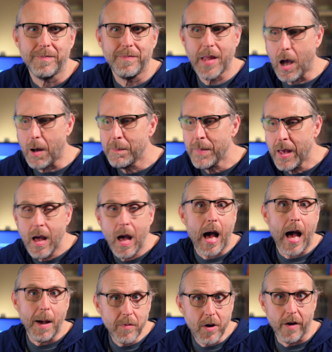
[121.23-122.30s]
Now,
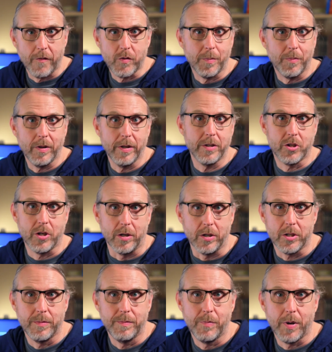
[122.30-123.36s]
I'm comfortable in
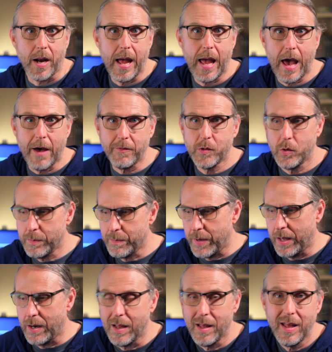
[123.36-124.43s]
church, but I have to
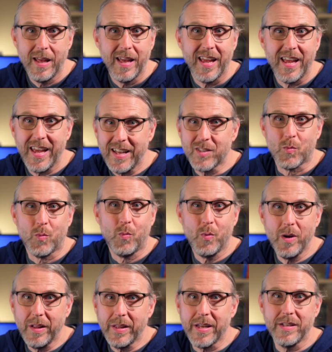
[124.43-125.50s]
admit, it's
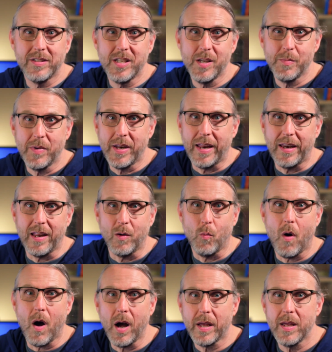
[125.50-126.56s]
really intimidating
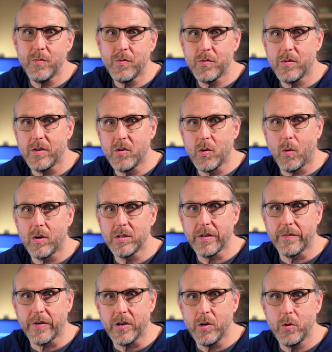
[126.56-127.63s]
walking through the doors
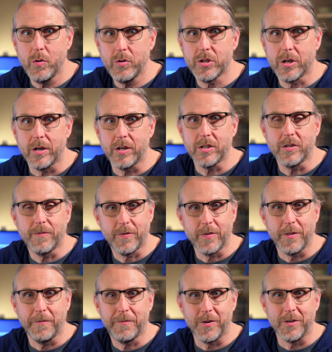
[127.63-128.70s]
of a new church for
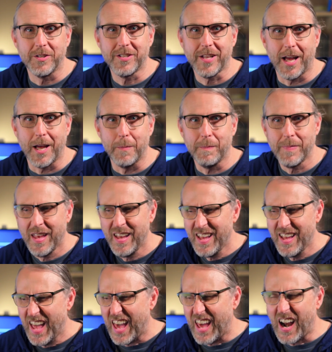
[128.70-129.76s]
the first time.
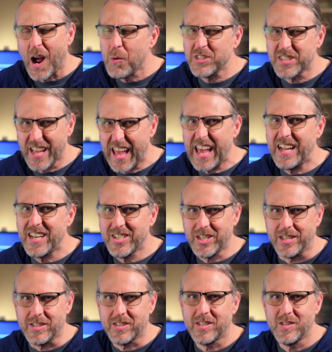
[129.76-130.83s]
And I was
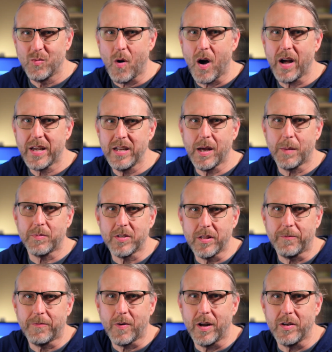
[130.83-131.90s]
anxious walking up to
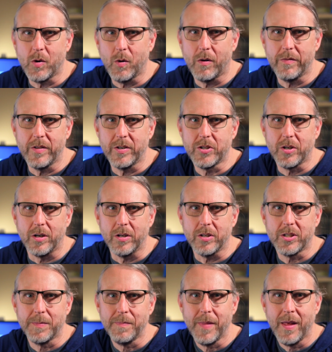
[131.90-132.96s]
the front door of the
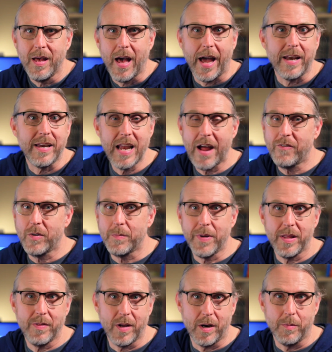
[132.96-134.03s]
church. I'd never
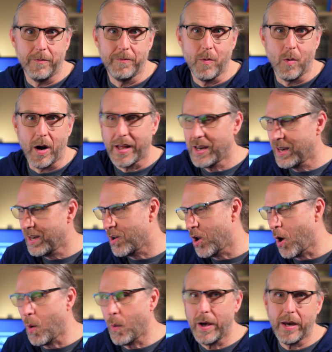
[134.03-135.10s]
been there before. I didn't
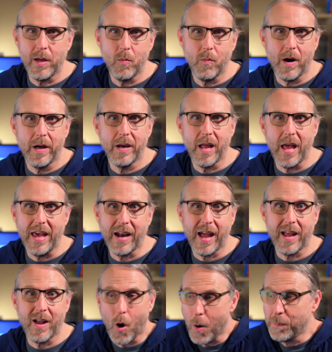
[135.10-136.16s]
know anyone, and
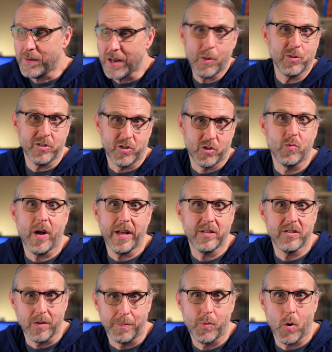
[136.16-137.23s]
I hoped I was
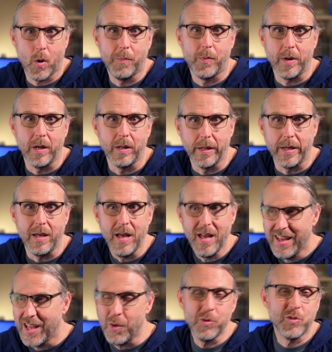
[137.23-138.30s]
dressed appropriately.
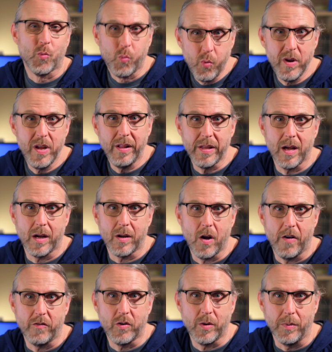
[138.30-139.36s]
It was really
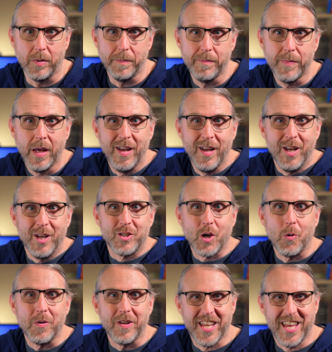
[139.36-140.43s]
uncomfortable.
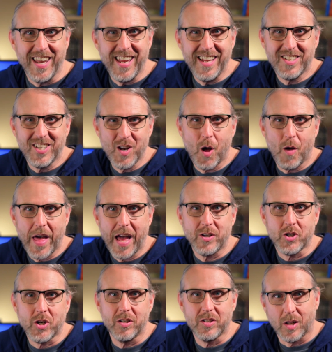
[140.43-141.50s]
So getting to know
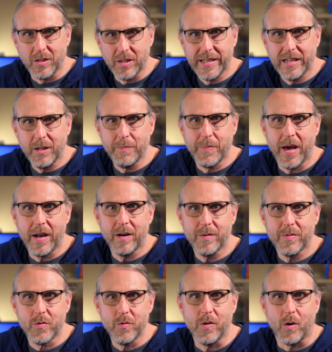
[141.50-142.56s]
that church a little better
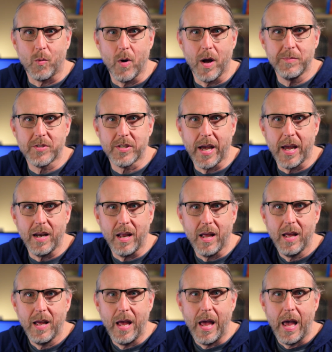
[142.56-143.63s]
through their website
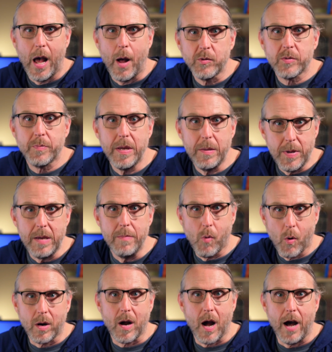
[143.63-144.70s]
helped me be
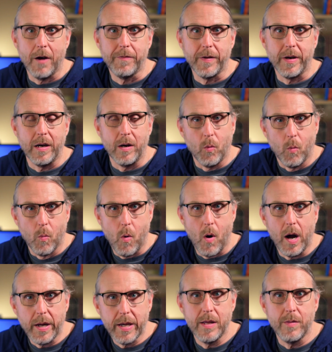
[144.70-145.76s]
more confident
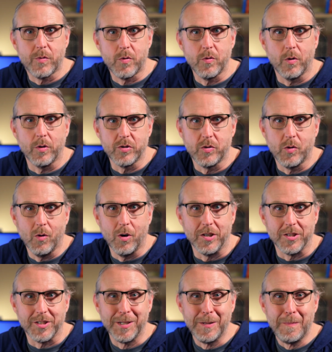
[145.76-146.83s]
walking through those
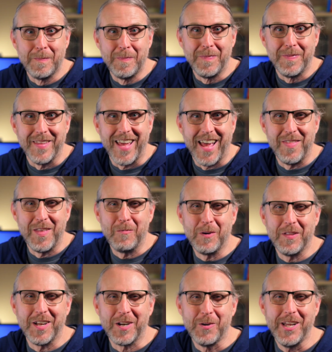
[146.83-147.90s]
doors. And then
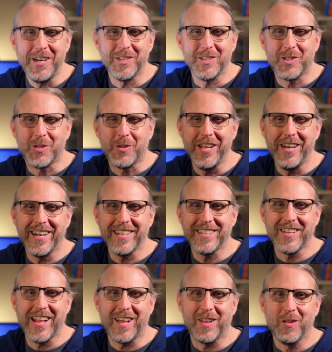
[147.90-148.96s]
when the greeters treated
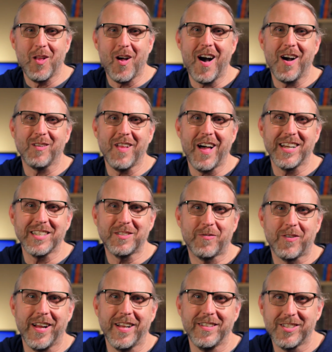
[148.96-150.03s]
us like long-lost
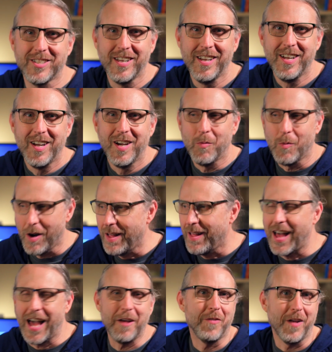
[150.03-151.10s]
friends,
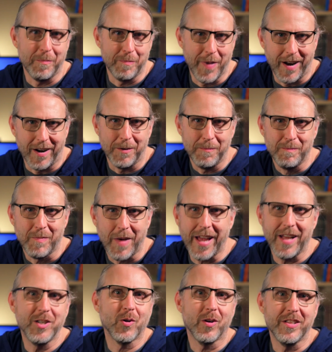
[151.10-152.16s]
well, I felt better. I
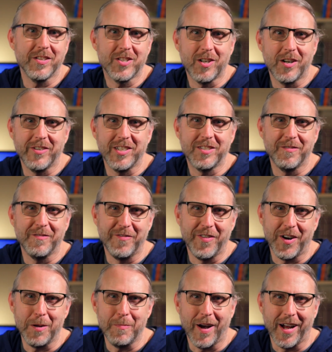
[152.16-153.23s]
enjoyed the service
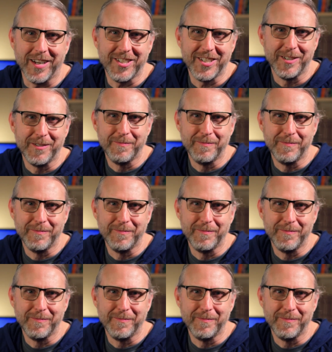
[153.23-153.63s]
very much.